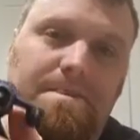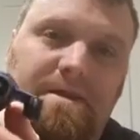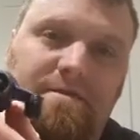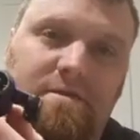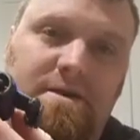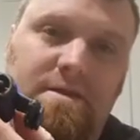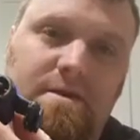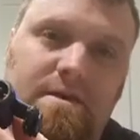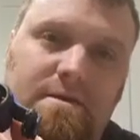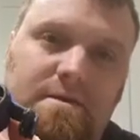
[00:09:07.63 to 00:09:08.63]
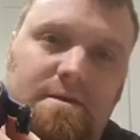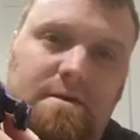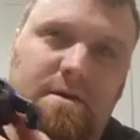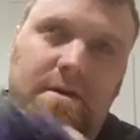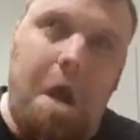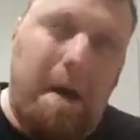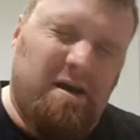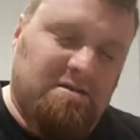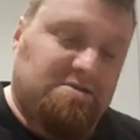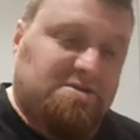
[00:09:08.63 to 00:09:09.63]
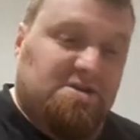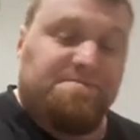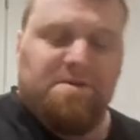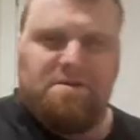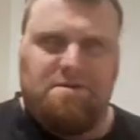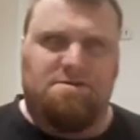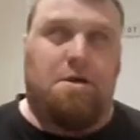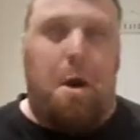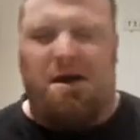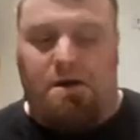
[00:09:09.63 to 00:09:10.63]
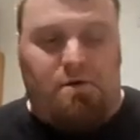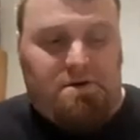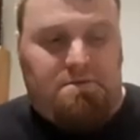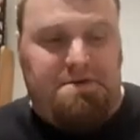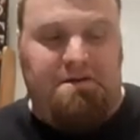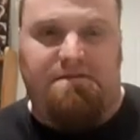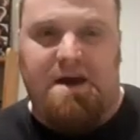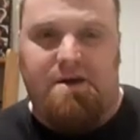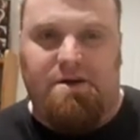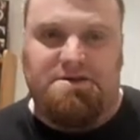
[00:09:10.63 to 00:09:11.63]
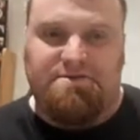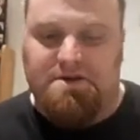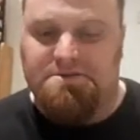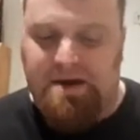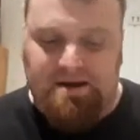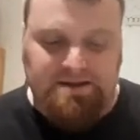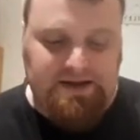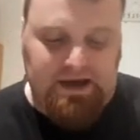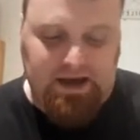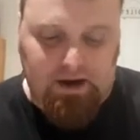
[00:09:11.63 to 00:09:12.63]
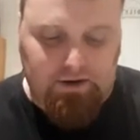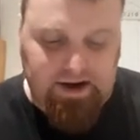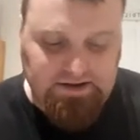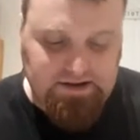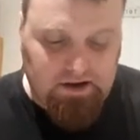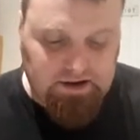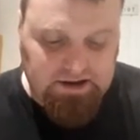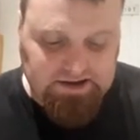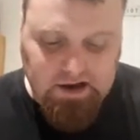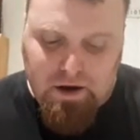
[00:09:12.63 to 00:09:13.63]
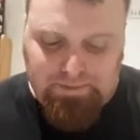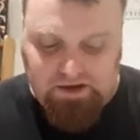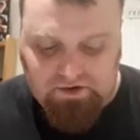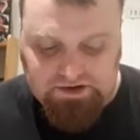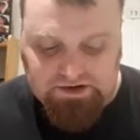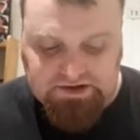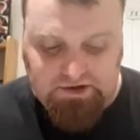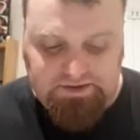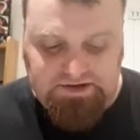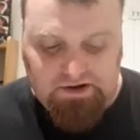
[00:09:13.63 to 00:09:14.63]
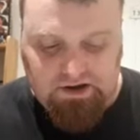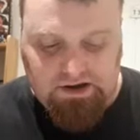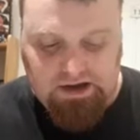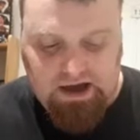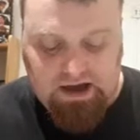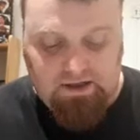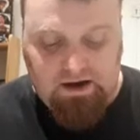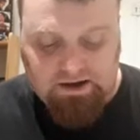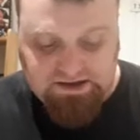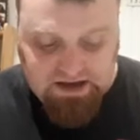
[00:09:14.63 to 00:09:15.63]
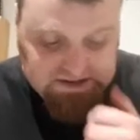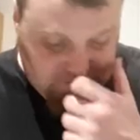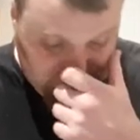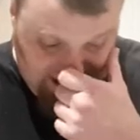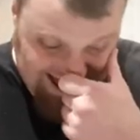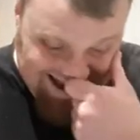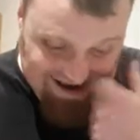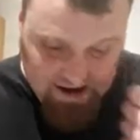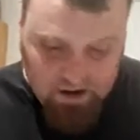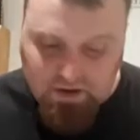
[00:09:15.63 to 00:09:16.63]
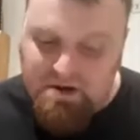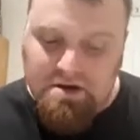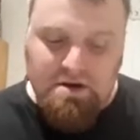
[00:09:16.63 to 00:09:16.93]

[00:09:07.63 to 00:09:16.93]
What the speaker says: look in there, just because I wanted a bit of variance for it to be able to take out ground targets. You've also got the supersonic and the hard to hit. You've got the Halo,